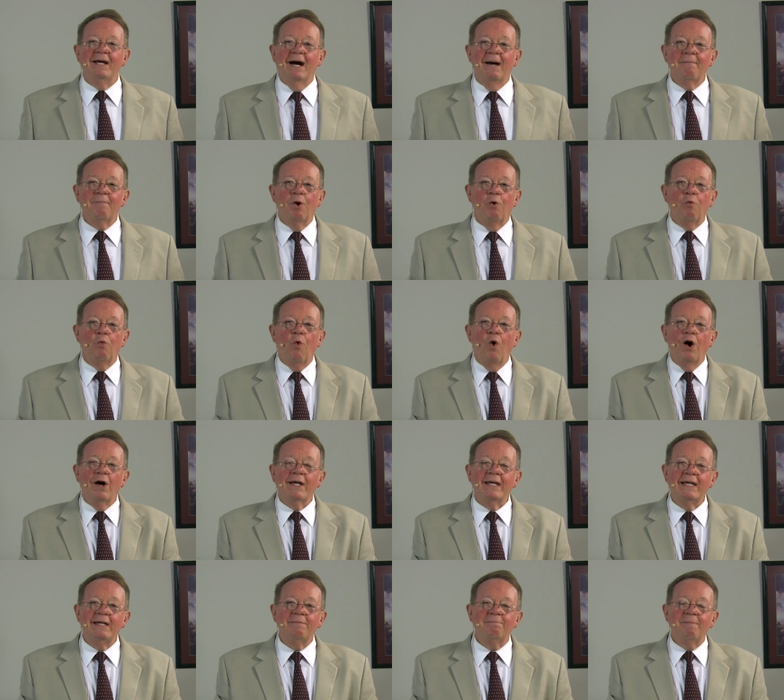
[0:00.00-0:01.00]
I'm a
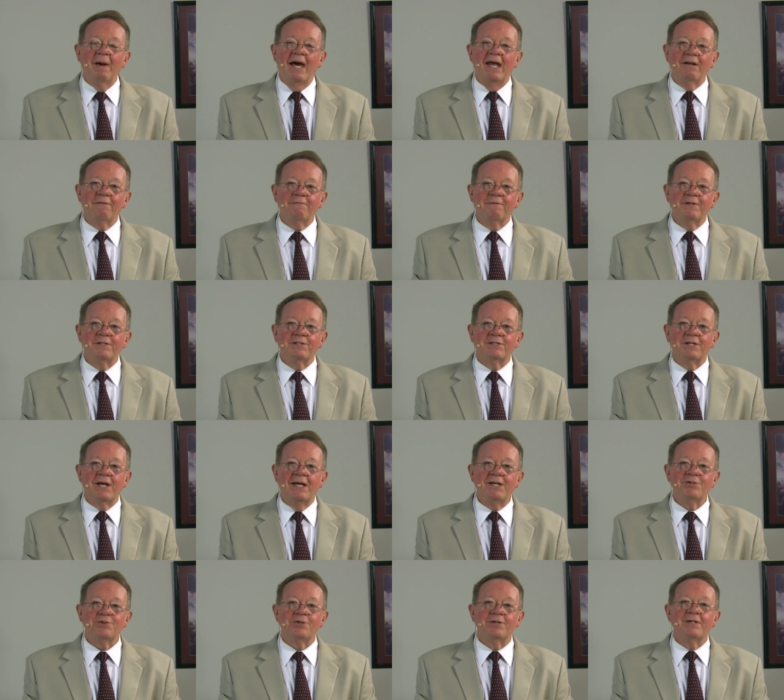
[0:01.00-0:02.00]
walking
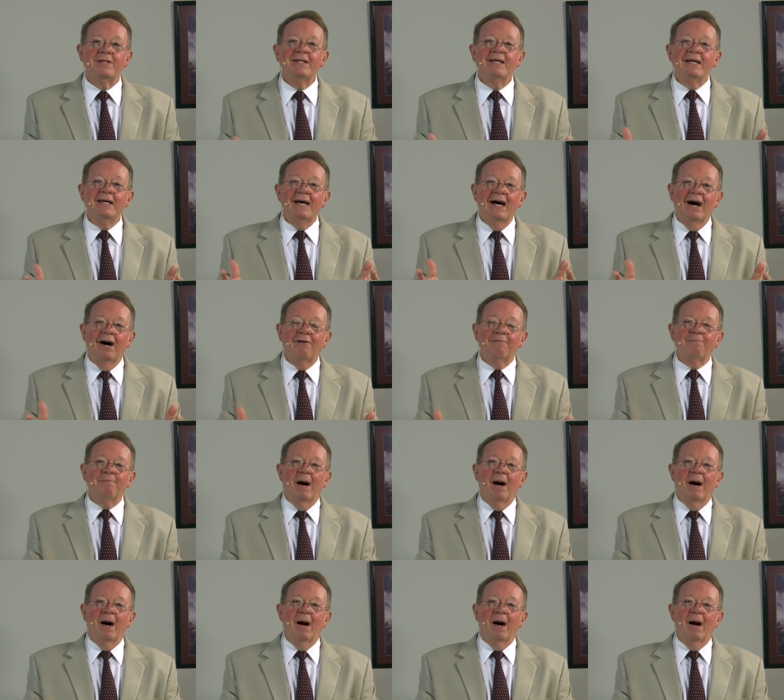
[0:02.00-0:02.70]
manifestation of